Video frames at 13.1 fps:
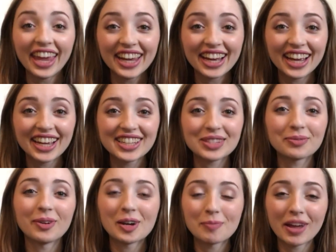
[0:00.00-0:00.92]
Hey guys,
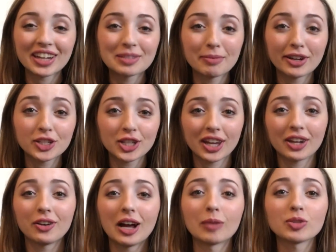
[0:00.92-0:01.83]
welcome back to my
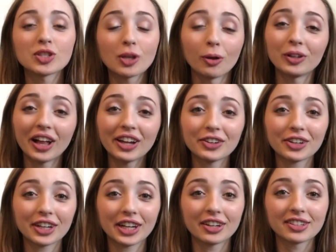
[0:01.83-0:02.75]
channel. I'm so glad you're
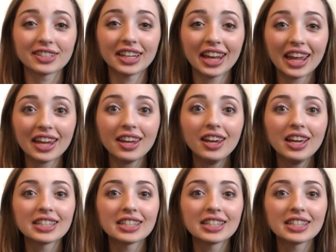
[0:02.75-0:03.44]
here today.